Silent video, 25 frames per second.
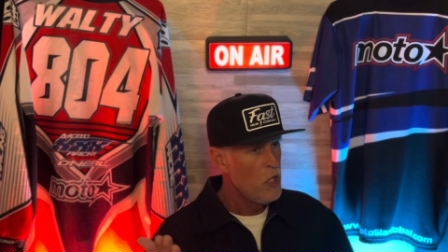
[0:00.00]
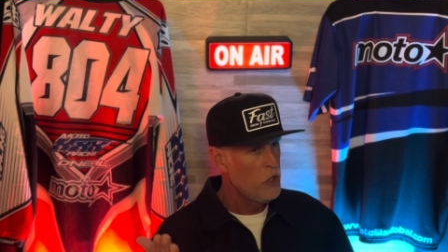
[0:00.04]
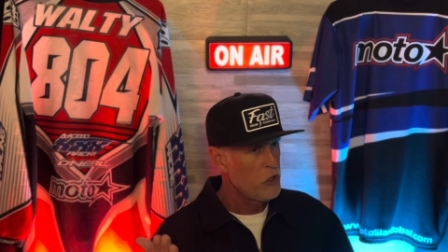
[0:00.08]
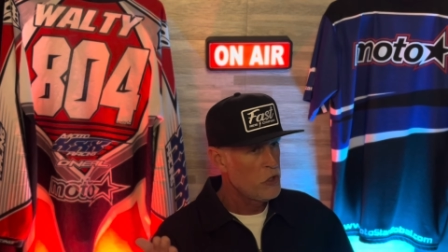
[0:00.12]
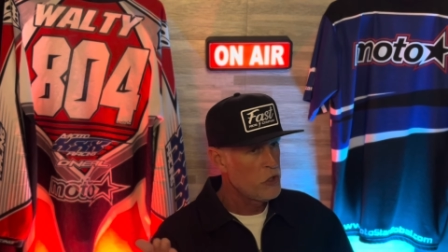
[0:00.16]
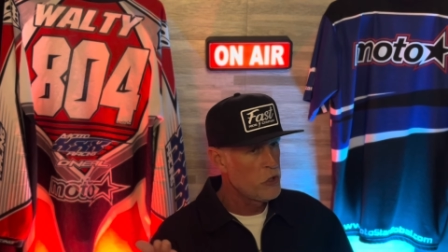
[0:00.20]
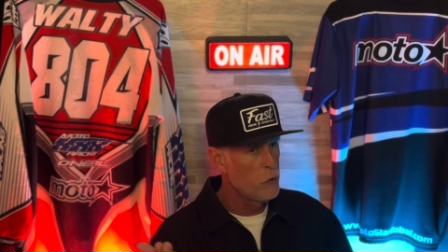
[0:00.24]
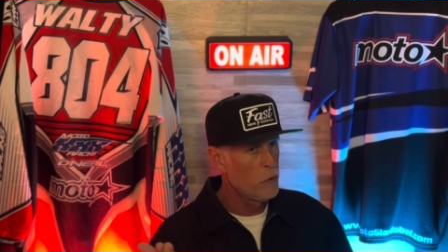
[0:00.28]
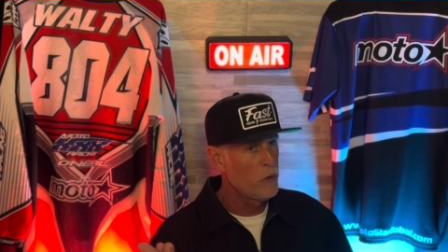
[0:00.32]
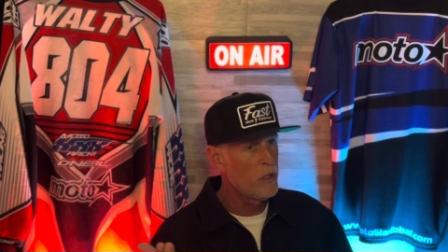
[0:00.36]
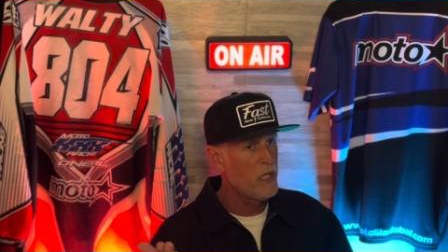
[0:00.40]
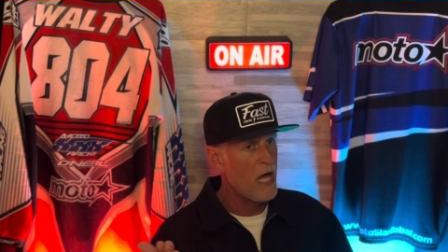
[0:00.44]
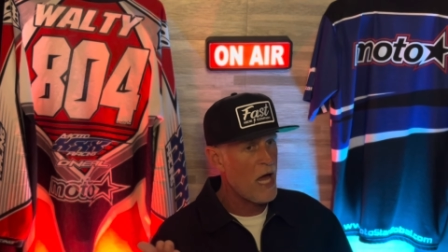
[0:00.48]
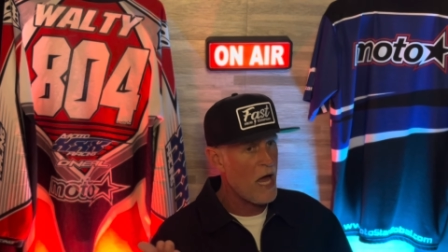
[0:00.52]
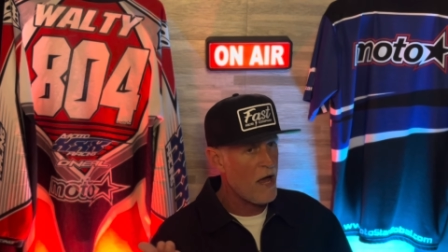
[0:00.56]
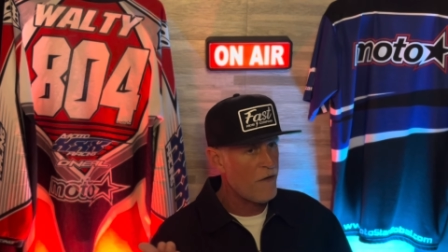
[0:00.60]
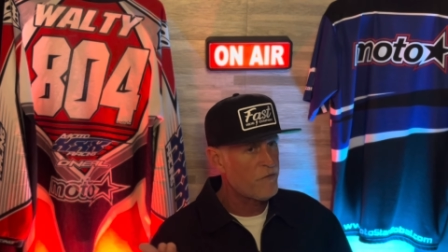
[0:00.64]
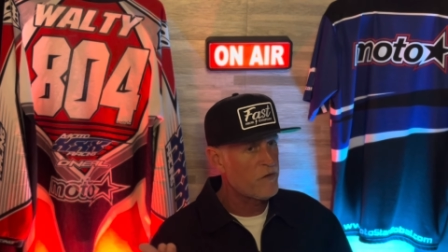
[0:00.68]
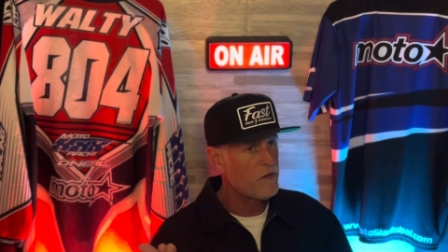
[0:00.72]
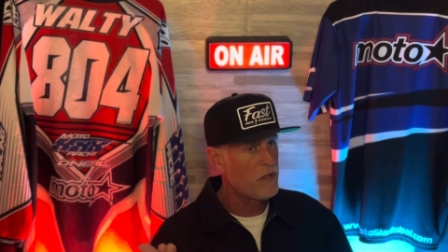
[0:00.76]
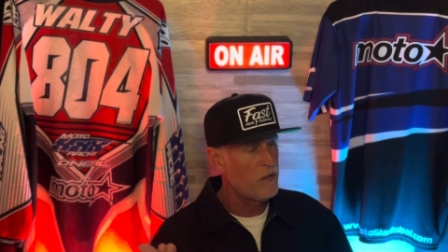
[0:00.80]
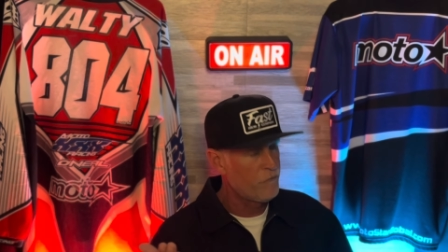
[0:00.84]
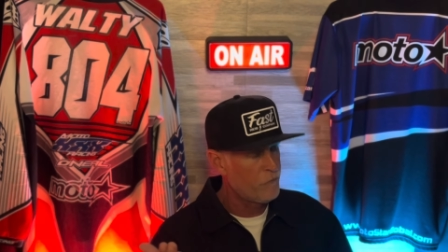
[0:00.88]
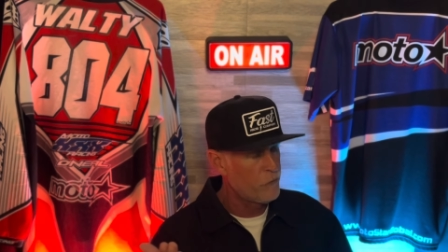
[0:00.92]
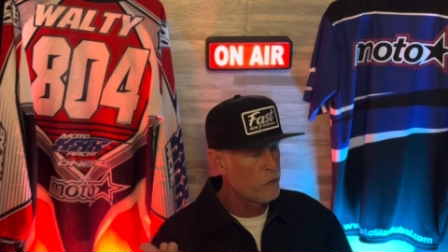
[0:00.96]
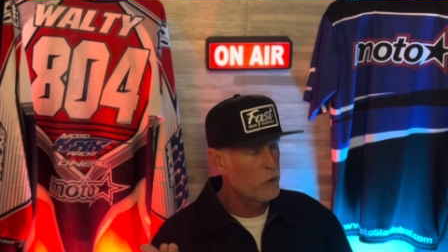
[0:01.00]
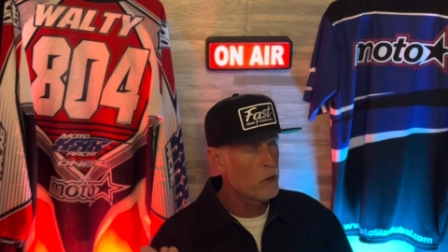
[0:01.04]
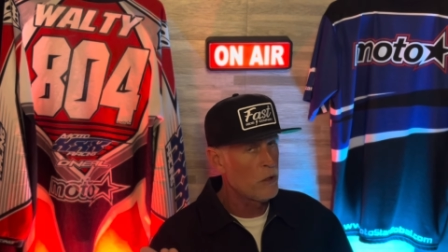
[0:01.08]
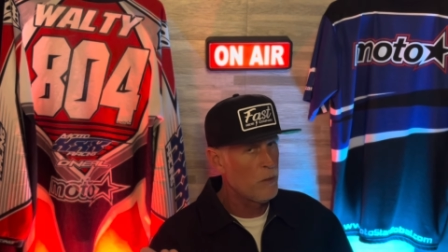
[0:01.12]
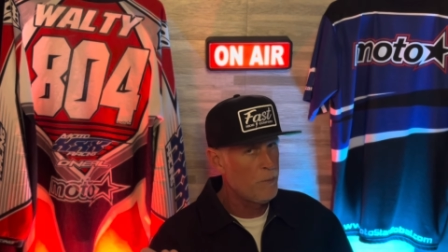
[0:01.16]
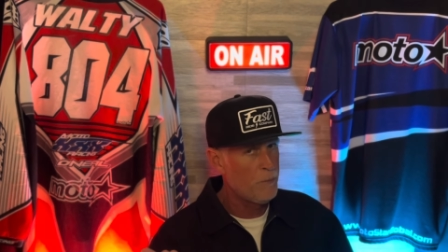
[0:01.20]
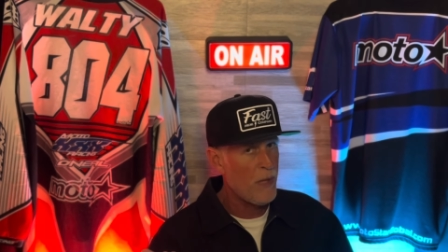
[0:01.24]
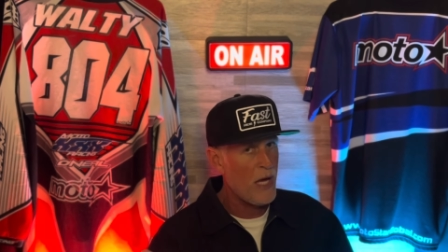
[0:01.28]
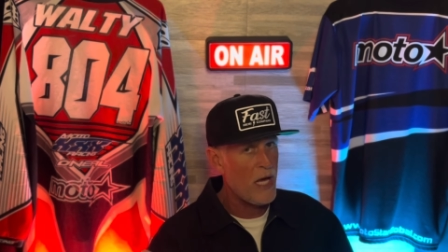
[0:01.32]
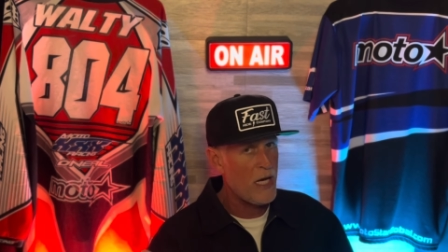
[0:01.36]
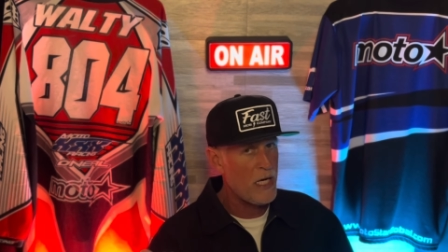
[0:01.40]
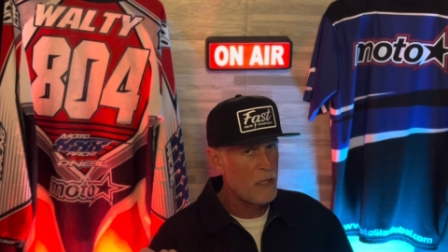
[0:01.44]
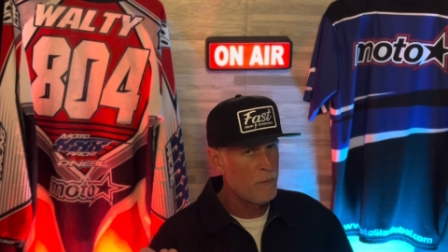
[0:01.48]
You would have to, if you were a
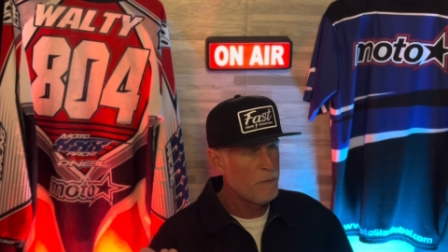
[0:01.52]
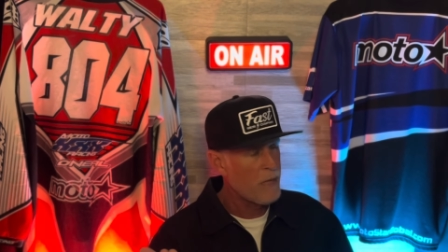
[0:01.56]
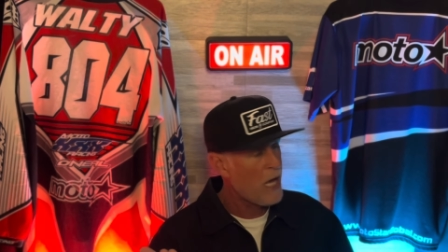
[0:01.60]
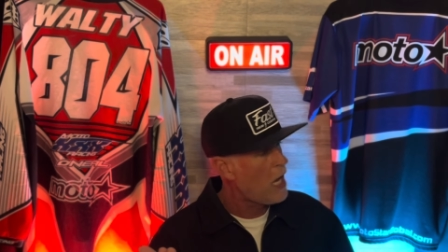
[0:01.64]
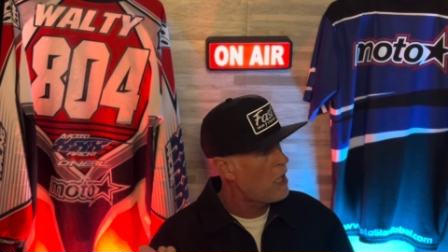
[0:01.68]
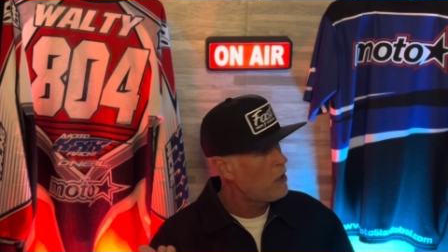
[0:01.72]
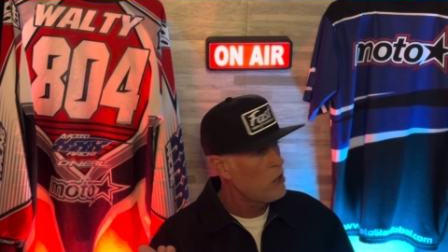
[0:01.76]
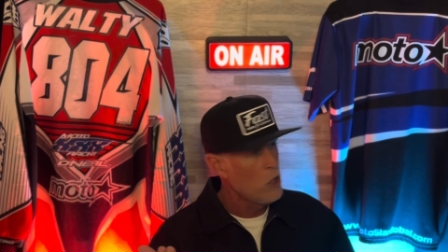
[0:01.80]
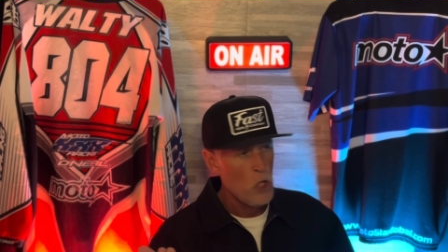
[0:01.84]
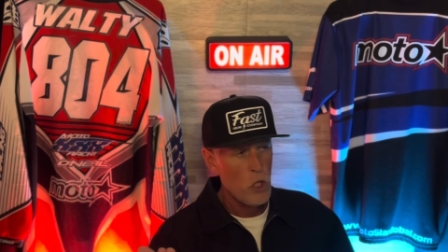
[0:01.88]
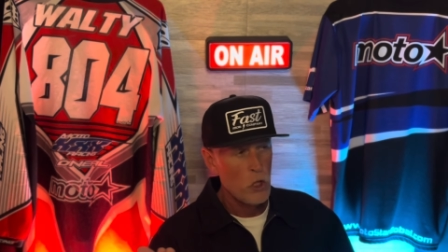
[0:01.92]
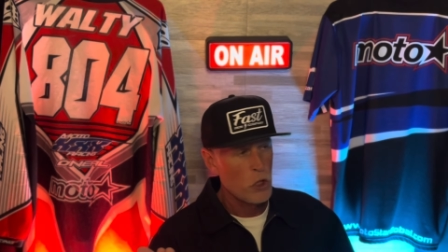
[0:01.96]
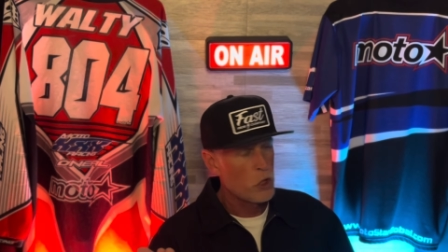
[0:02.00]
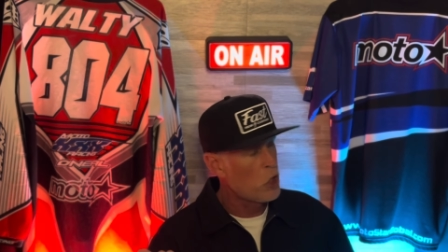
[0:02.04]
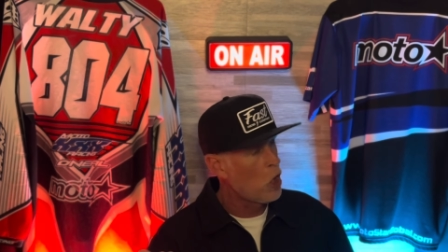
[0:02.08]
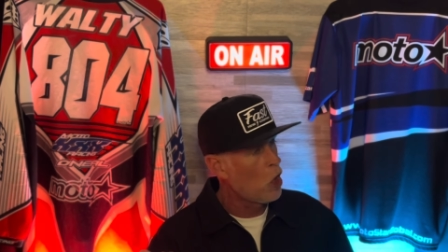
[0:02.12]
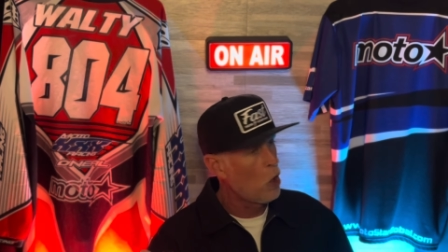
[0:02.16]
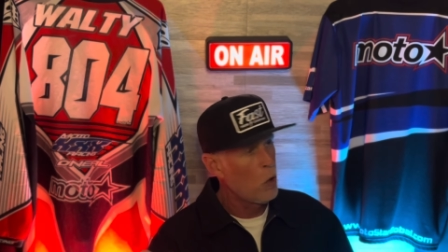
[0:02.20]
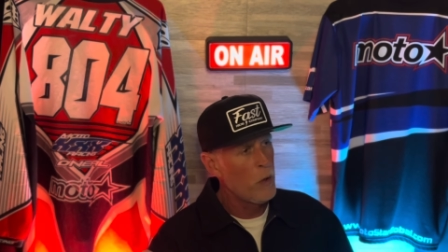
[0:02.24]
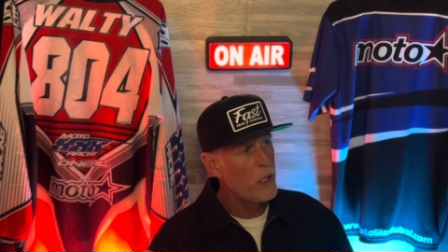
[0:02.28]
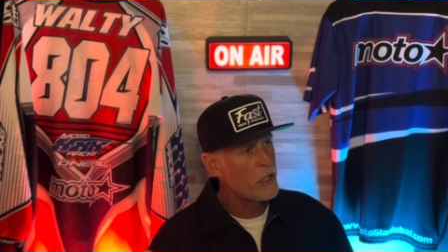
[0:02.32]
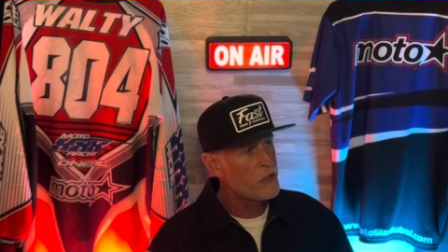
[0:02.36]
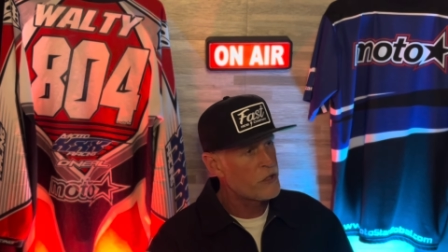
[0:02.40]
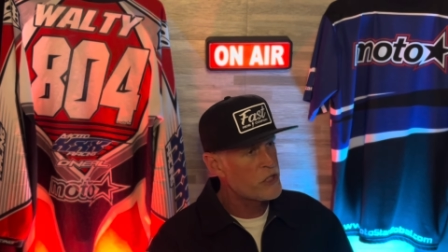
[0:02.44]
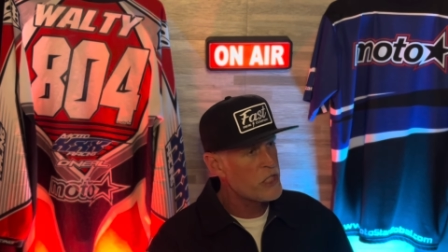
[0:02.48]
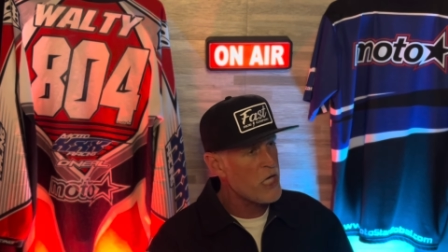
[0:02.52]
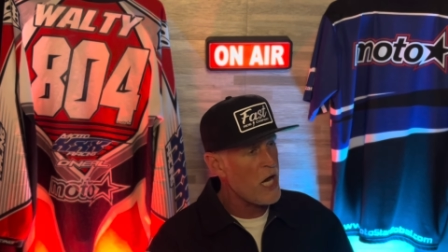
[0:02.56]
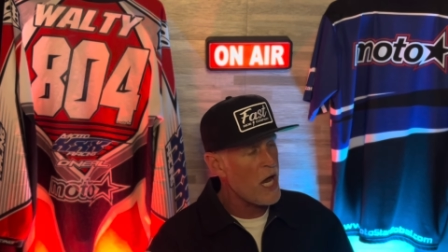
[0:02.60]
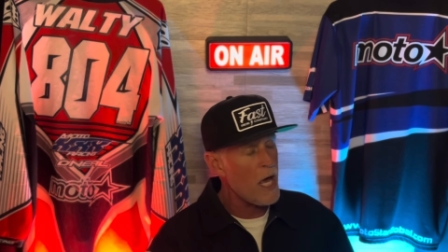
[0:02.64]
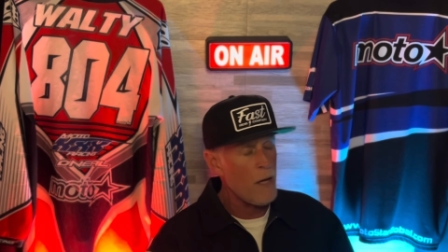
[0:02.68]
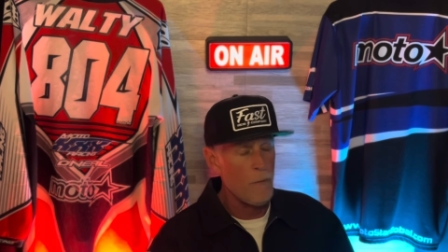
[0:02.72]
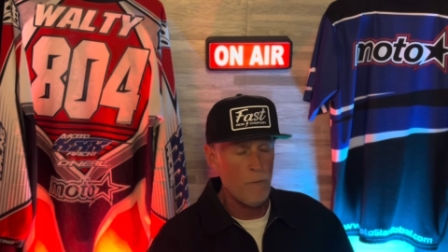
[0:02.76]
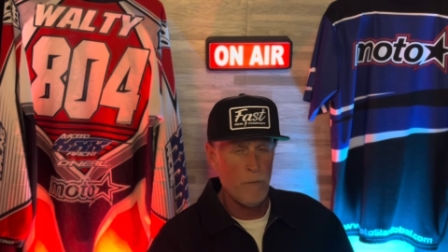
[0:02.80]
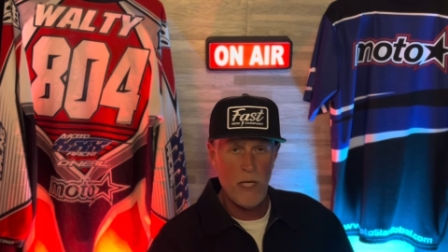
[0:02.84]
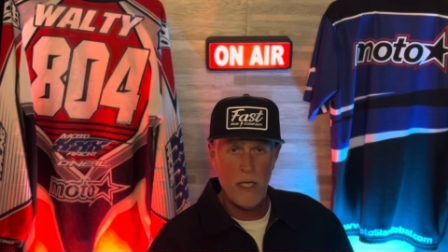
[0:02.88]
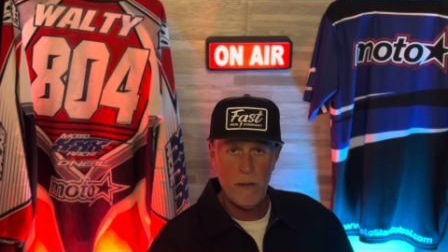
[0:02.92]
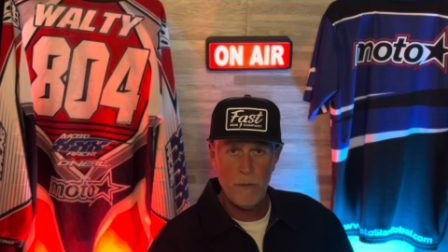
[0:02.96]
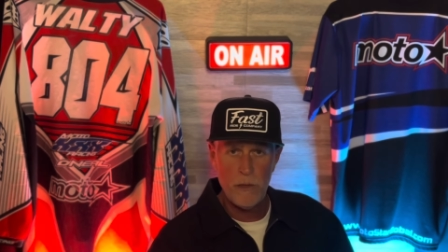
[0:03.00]
betting man, go with
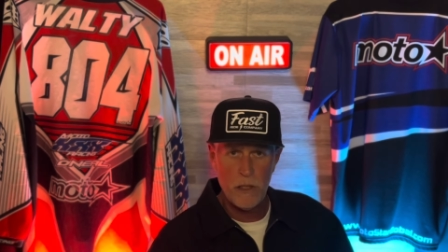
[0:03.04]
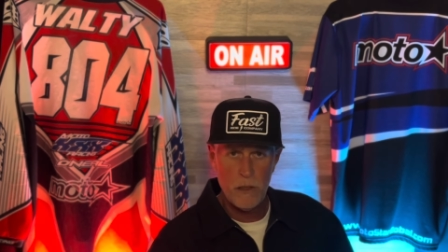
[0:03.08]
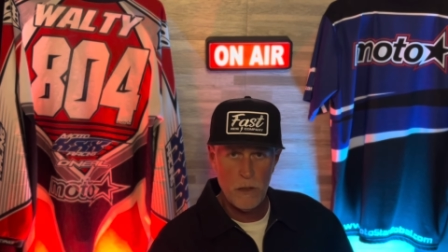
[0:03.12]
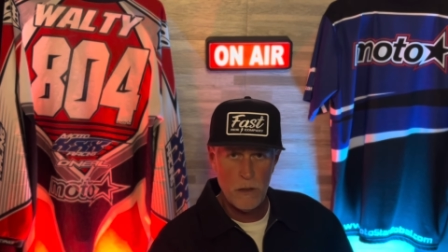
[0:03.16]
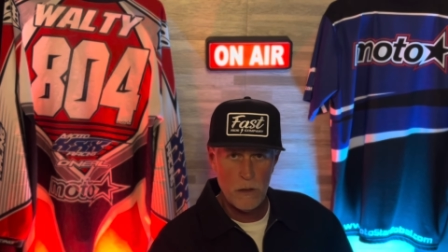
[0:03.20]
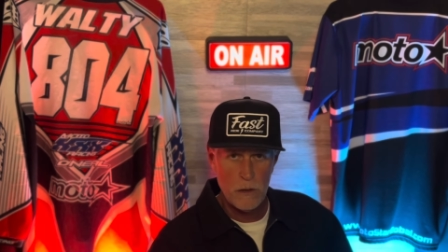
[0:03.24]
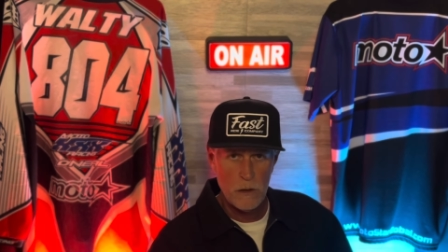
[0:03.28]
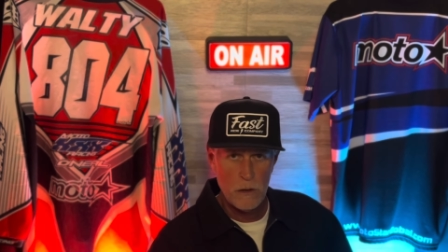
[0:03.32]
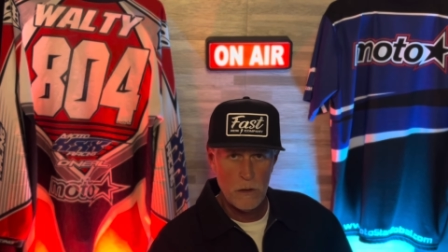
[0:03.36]
Jet. Maybe.